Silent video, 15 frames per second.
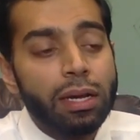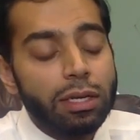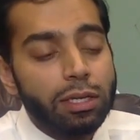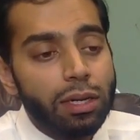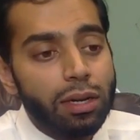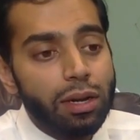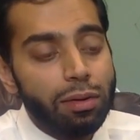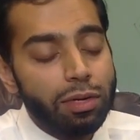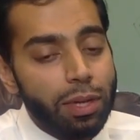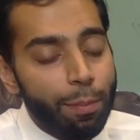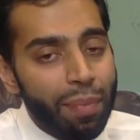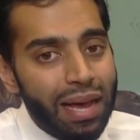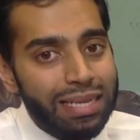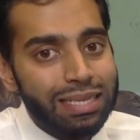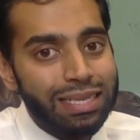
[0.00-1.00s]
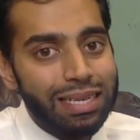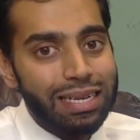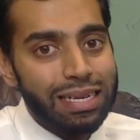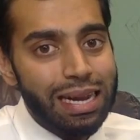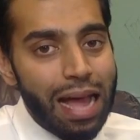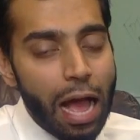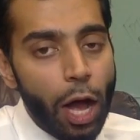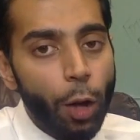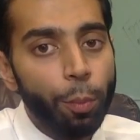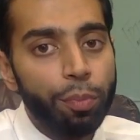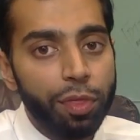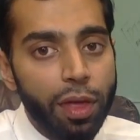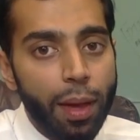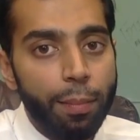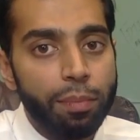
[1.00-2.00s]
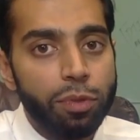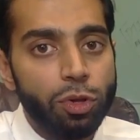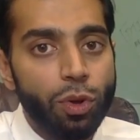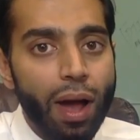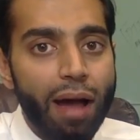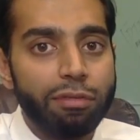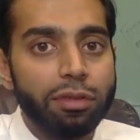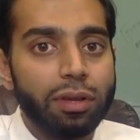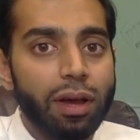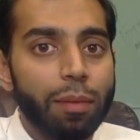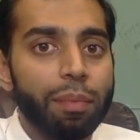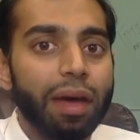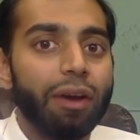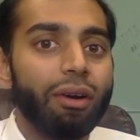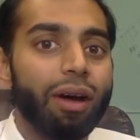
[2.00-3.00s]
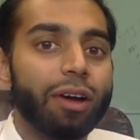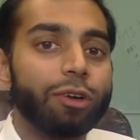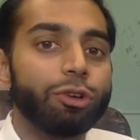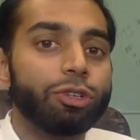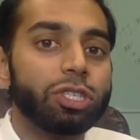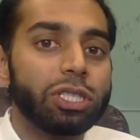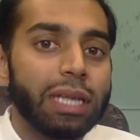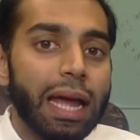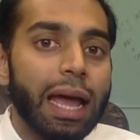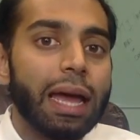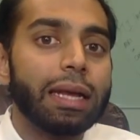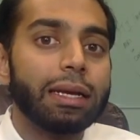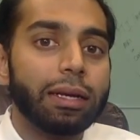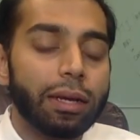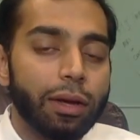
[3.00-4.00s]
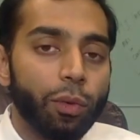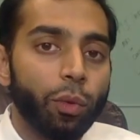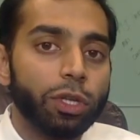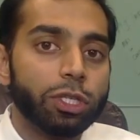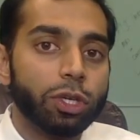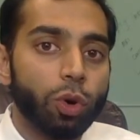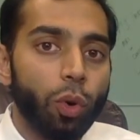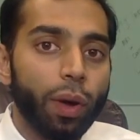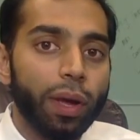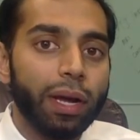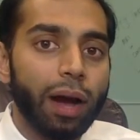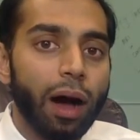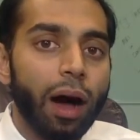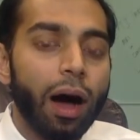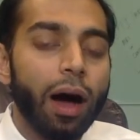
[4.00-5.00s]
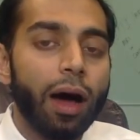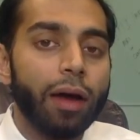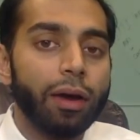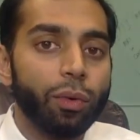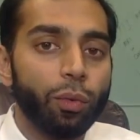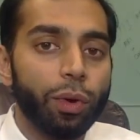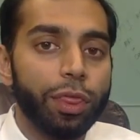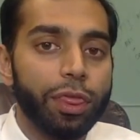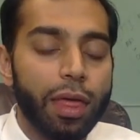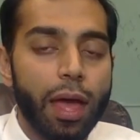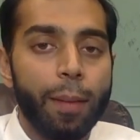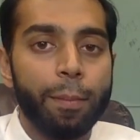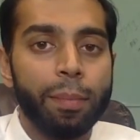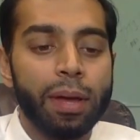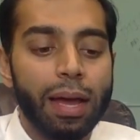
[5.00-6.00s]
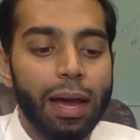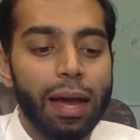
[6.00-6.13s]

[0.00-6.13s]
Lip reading: to best help them, you have to better understand what's going on with them.